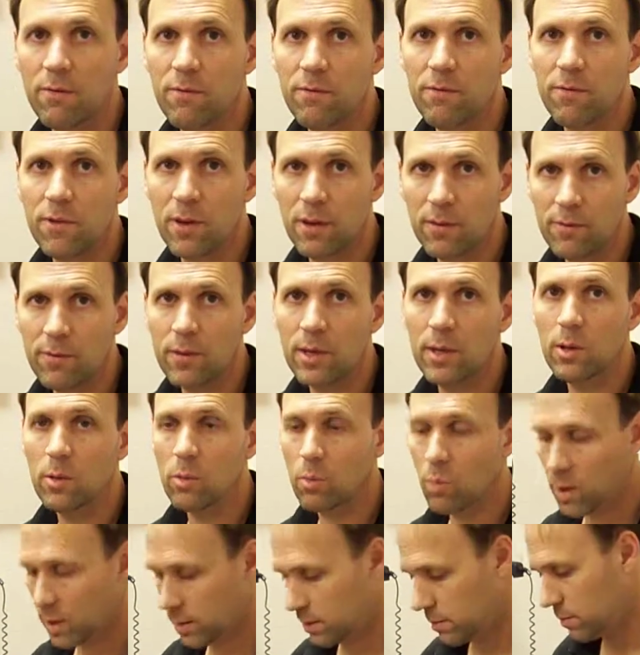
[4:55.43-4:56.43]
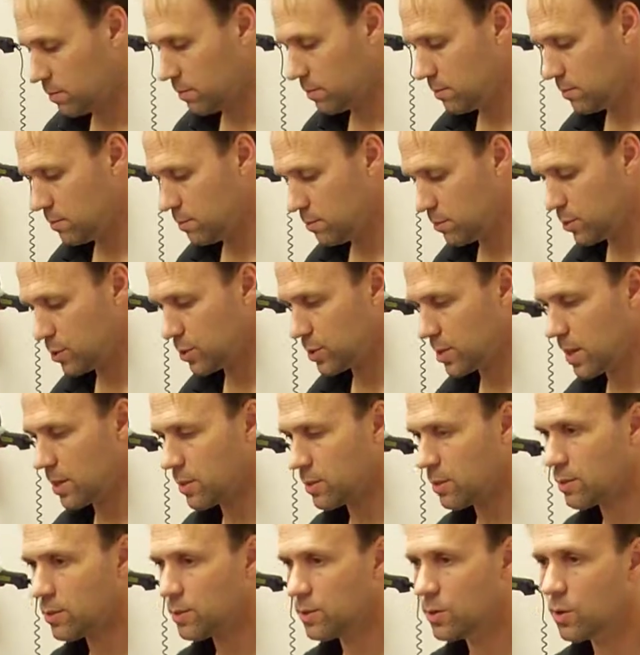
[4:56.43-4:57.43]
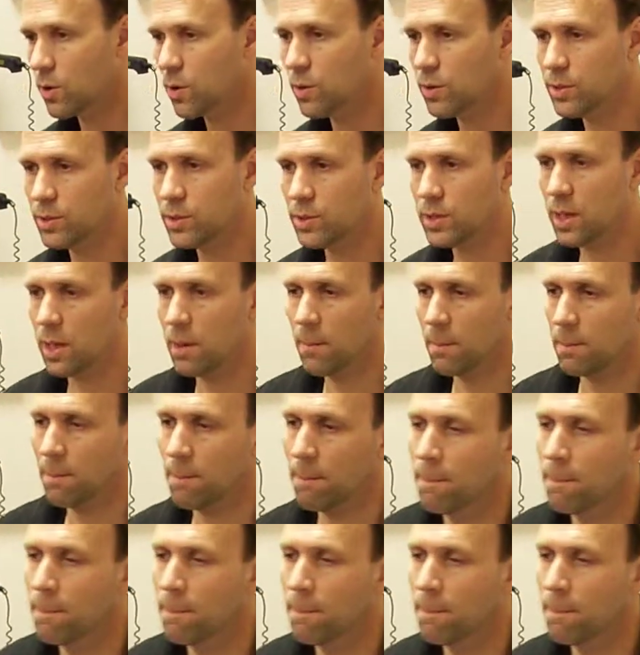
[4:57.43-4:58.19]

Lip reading: A 51%er. So go ahead and sit up.